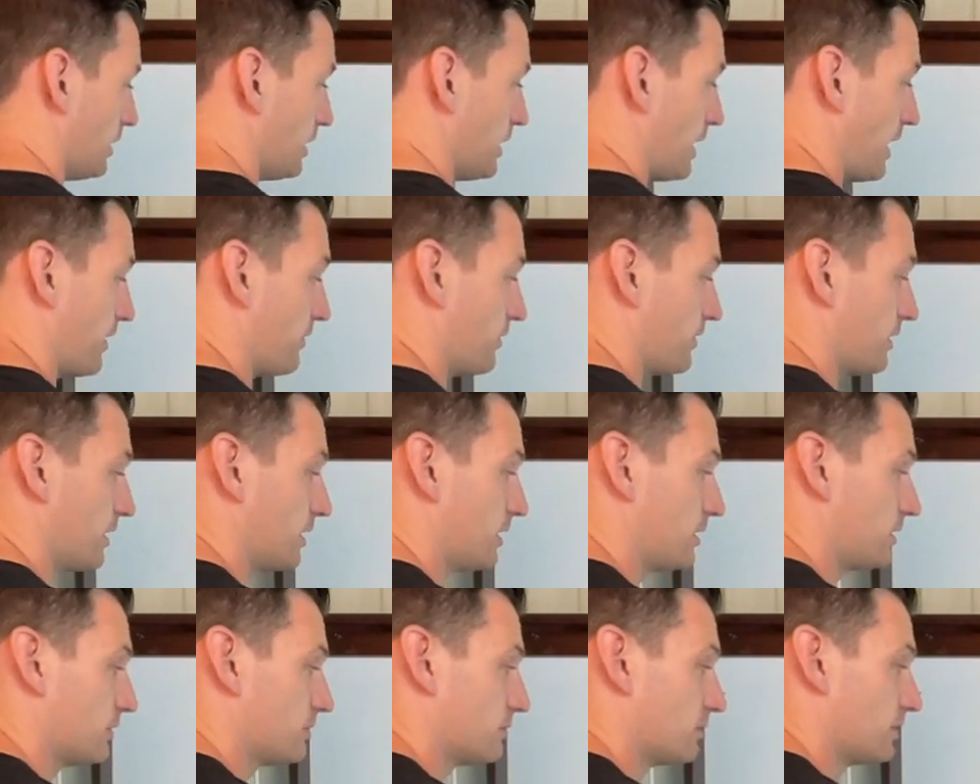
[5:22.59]
and
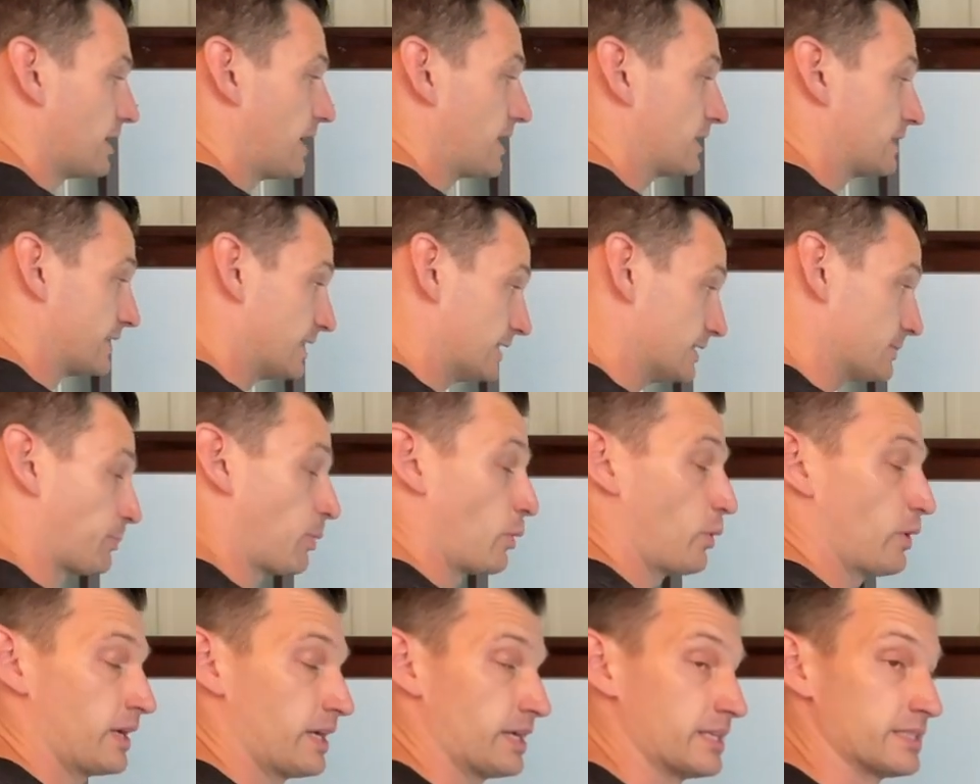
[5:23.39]
then at this
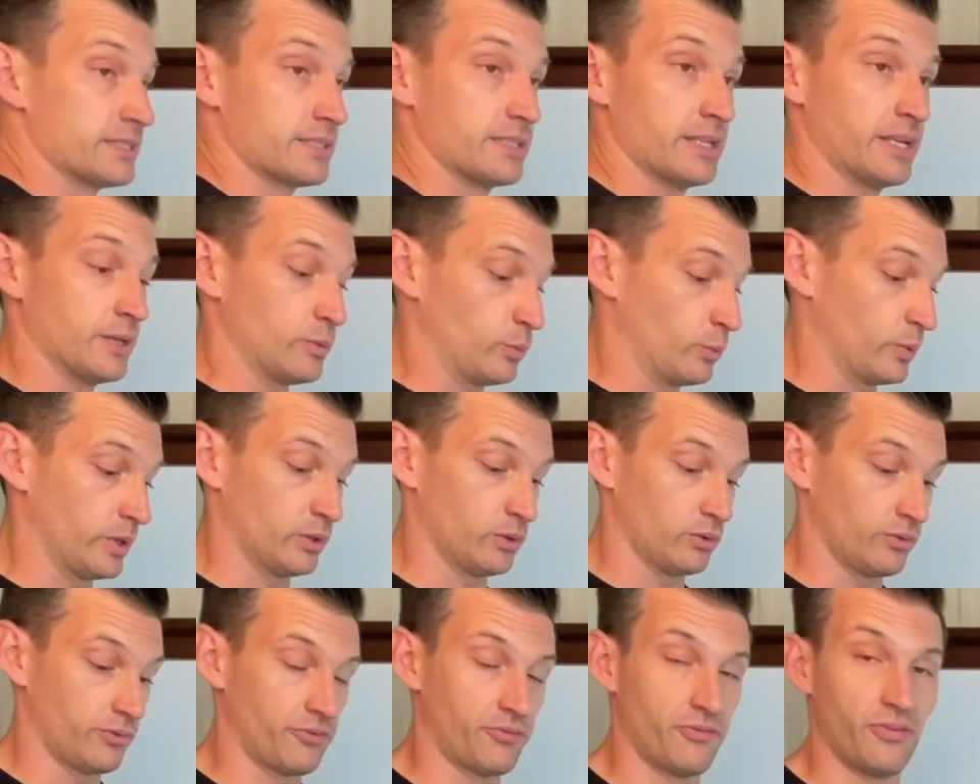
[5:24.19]
point it
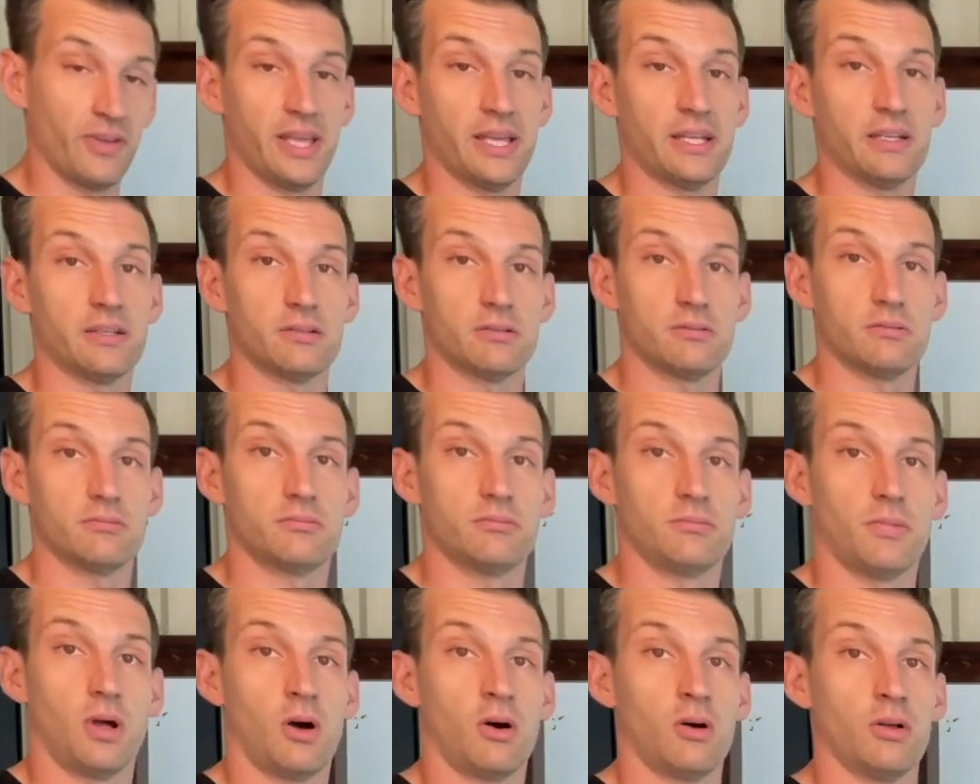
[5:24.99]
will fit
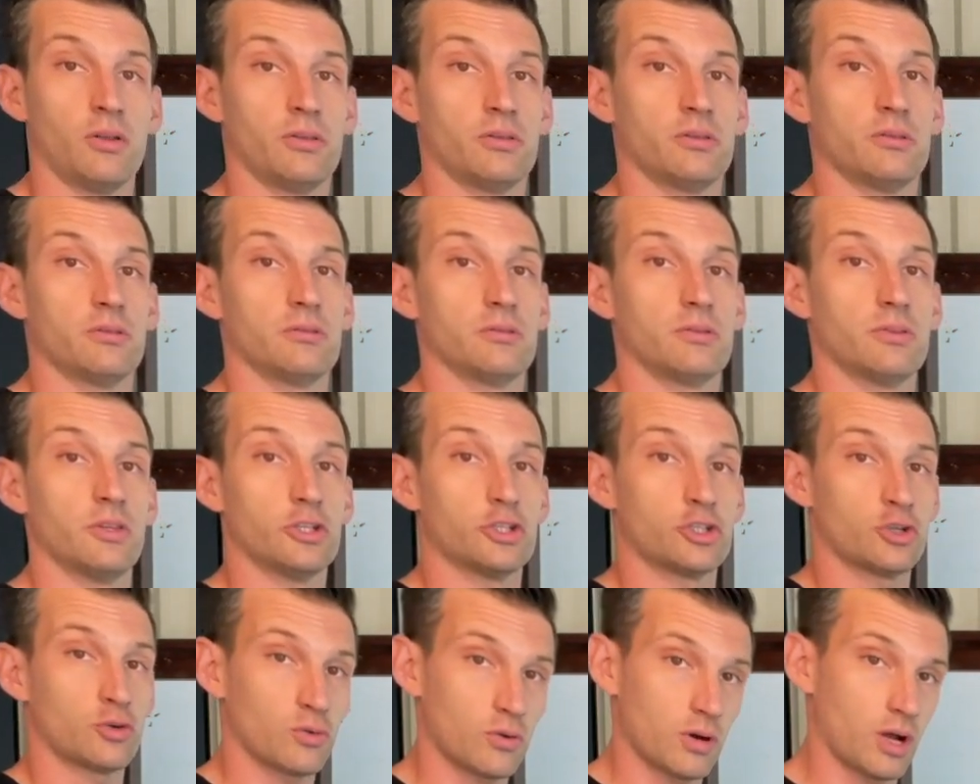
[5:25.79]
on the
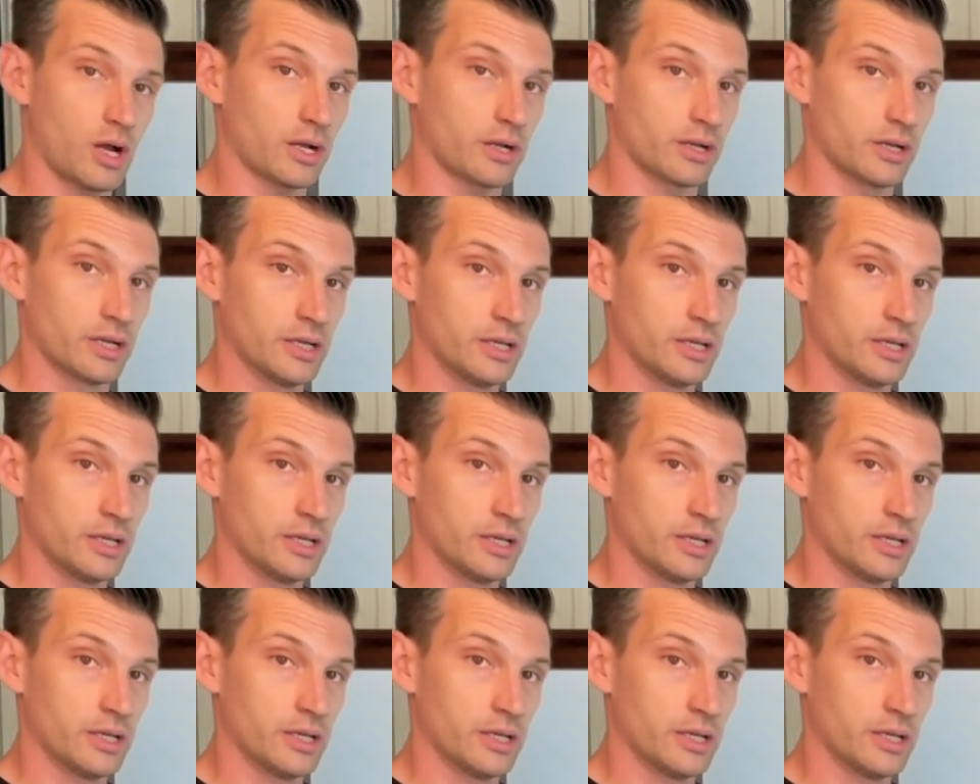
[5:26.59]
truck